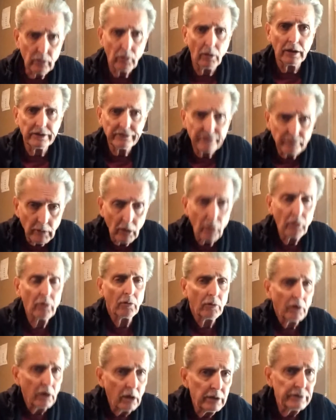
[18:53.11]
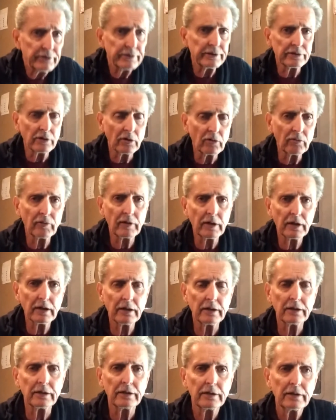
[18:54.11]
Quasimodo hunches over
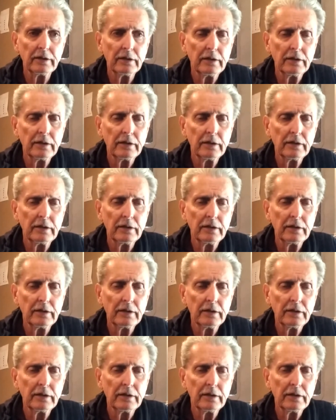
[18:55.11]
there and